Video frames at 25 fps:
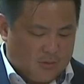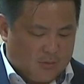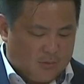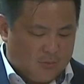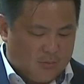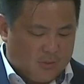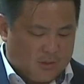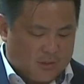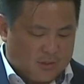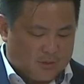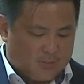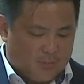
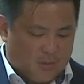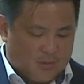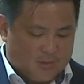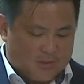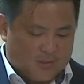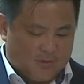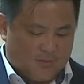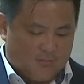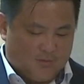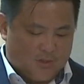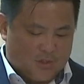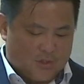through the
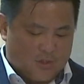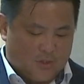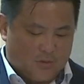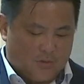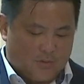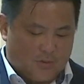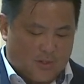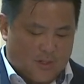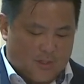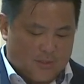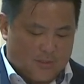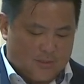Sports
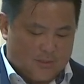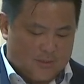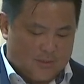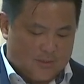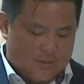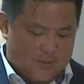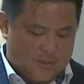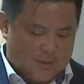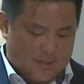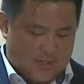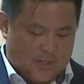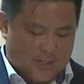Innovation
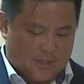Grant